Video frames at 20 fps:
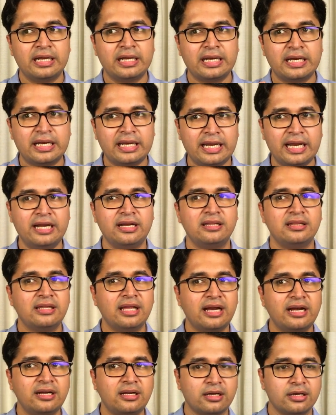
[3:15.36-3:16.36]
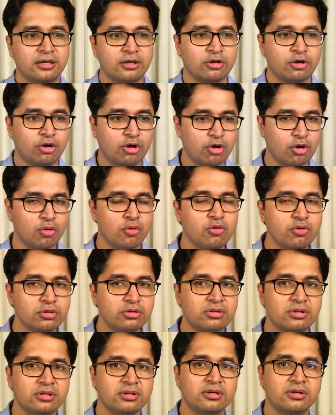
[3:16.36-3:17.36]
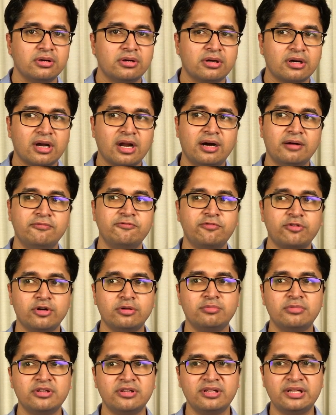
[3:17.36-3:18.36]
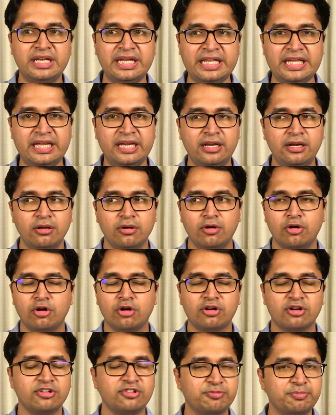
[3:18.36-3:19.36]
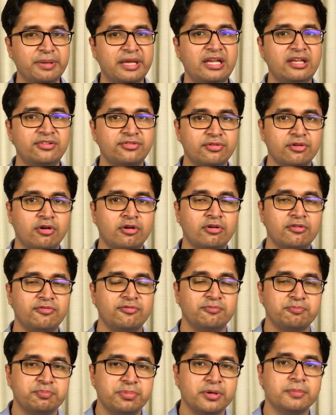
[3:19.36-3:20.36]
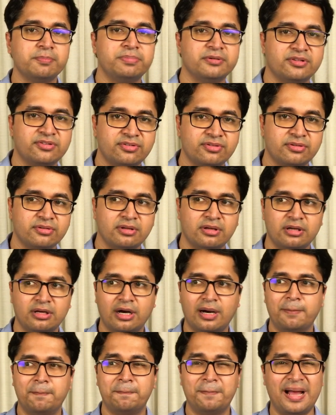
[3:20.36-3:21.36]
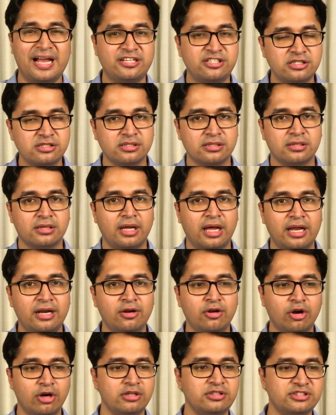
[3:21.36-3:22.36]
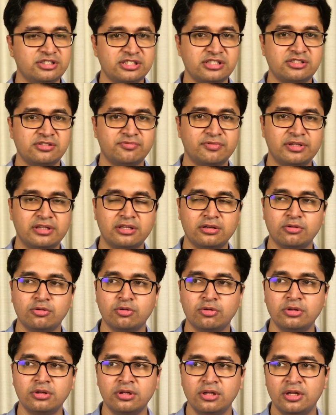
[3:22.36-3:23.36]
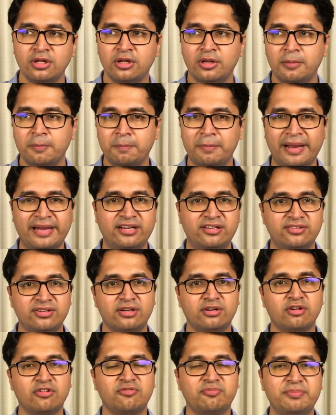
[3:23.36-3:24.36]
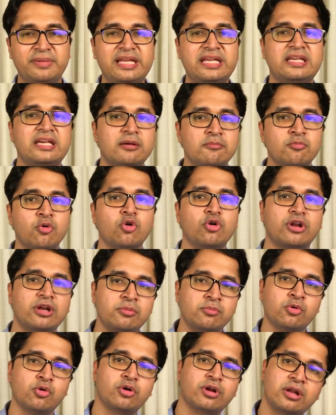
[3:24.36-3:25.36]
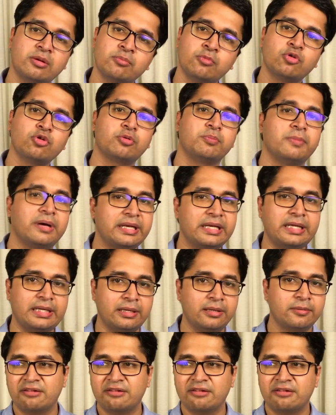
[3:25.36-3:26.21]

let that growth come from a need or a space of purpose, passion, and not just with the whole mindset of making more and more and more money